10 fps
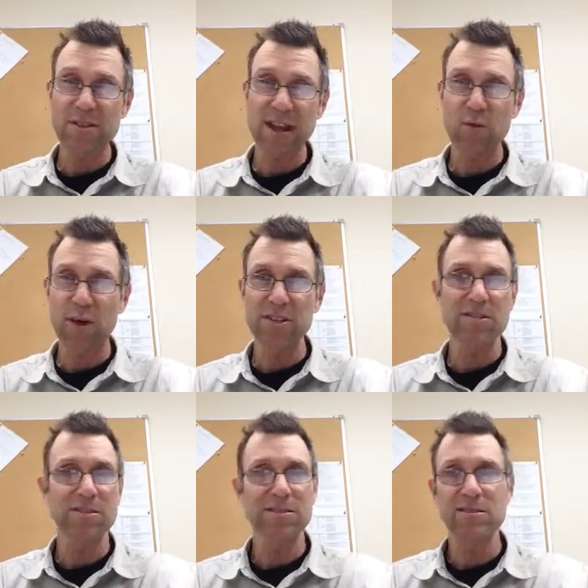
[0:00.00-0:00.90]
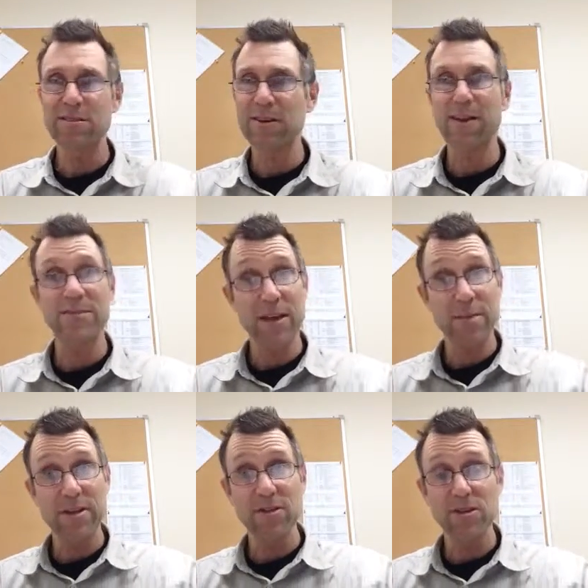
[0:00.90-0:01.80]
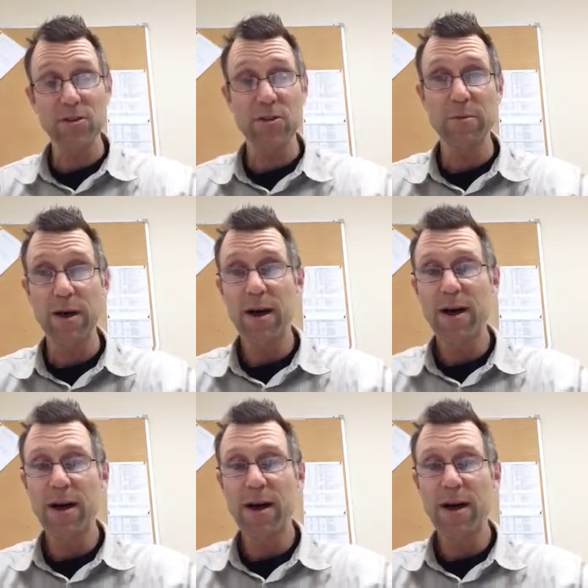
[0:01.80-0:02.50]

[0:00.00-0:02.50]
10 questions. You're going to have 10 minutes to do them.